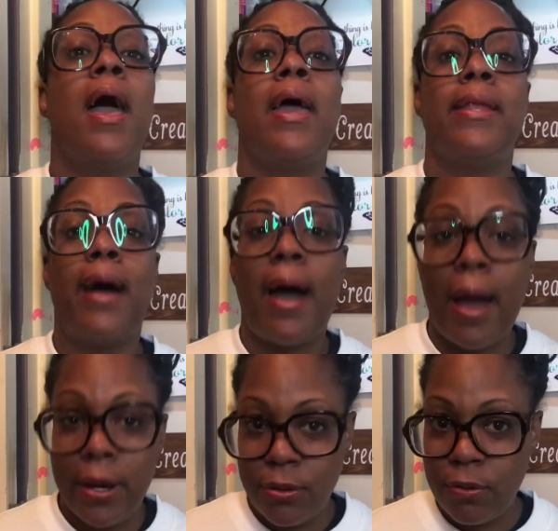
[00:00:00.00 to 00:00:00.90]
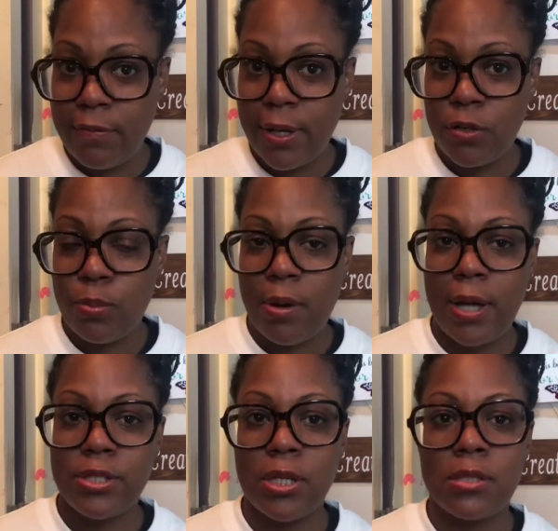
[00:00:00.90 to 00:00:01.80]
and iron-on vinyl
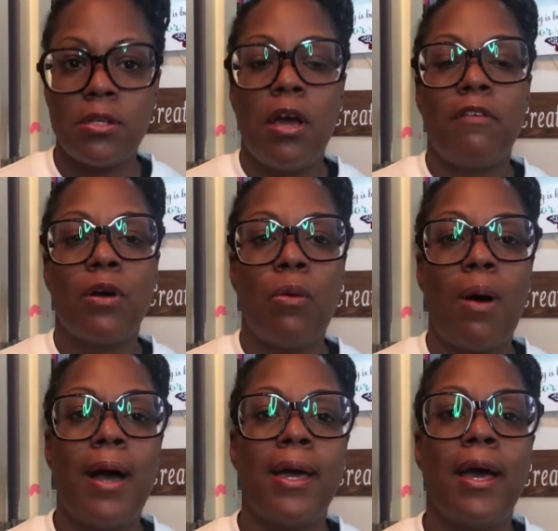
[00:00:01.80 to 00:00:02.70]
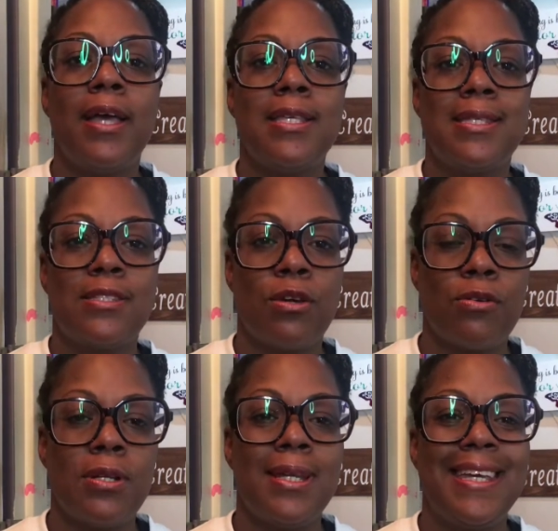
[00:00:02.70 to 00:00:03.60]
projects require a
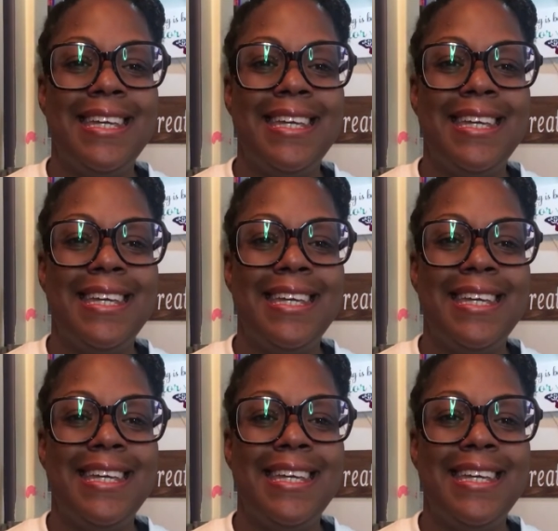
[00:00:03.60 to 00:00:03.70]
certain